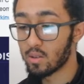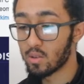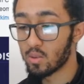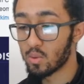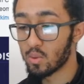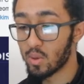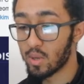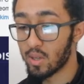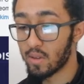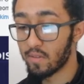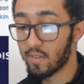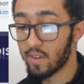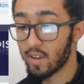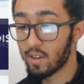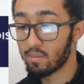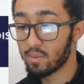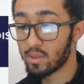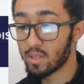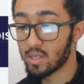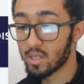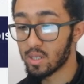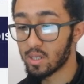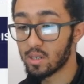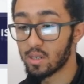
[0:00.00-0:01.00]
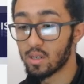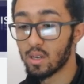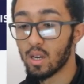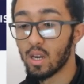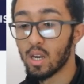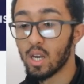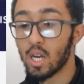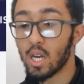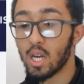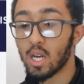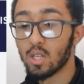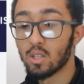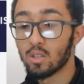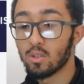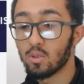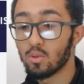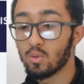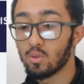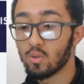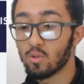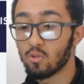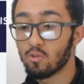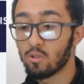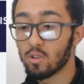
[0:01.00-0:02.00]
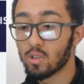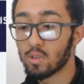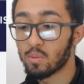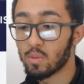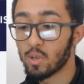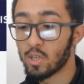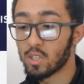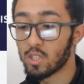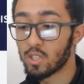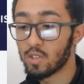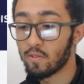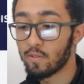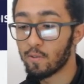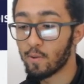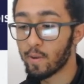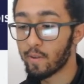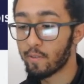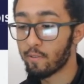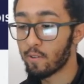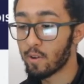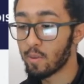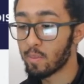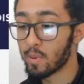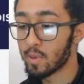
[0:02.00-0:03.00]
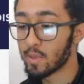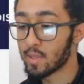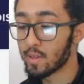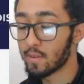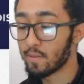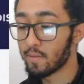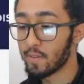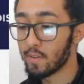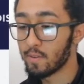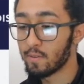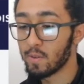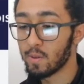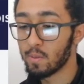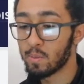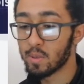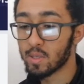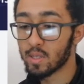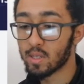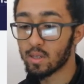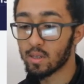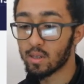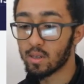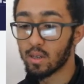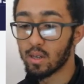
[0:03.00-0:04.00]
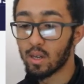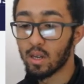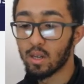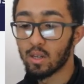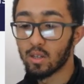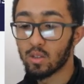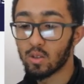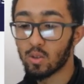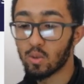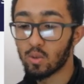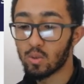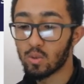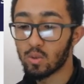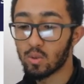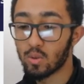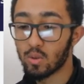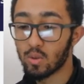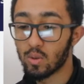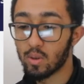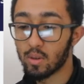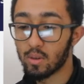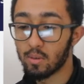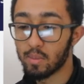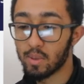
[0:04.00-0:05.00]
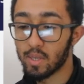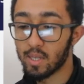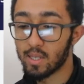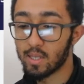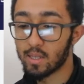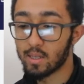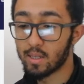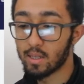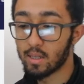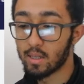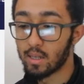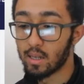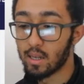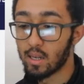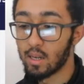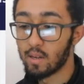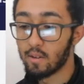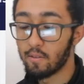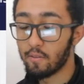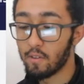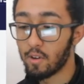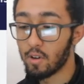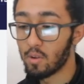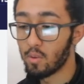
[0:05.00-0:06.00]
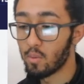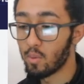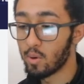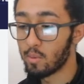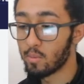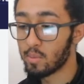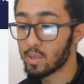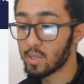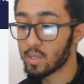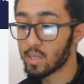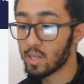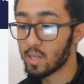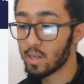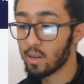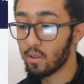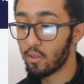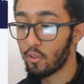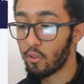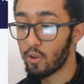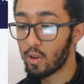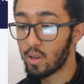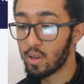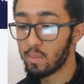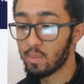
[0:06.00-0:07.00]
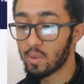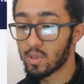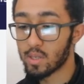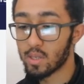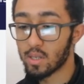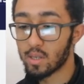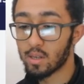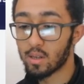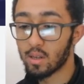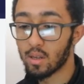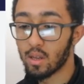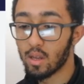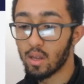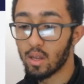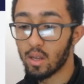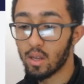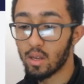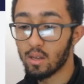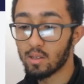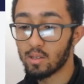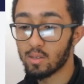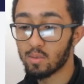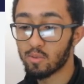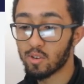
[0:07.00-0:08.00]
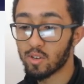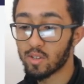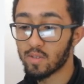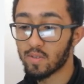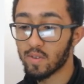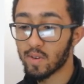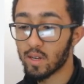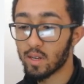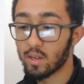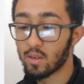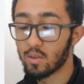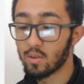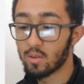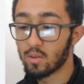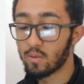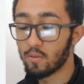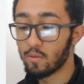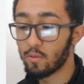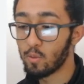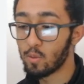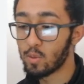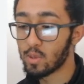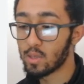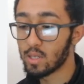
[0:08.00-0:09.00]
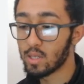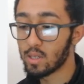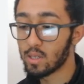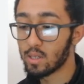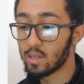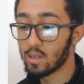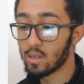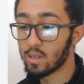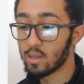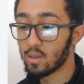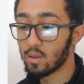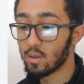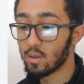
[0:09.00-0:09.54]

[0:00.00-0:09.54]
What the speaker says: 25%. Total gross margin 43%, 50%. Total EBITDA 31%, 30%. Enterprise value 14